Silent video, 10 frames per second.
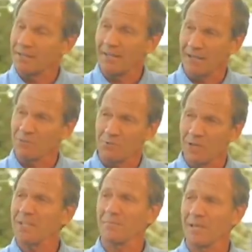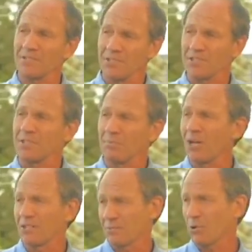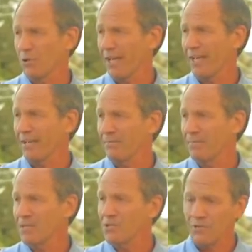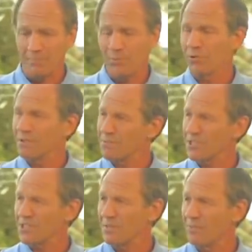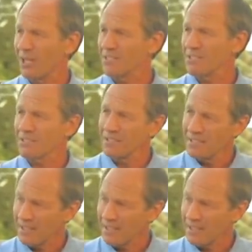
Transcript: I, I was running about 60 miles per day. Mm-hmm. So they pull up 60 miles.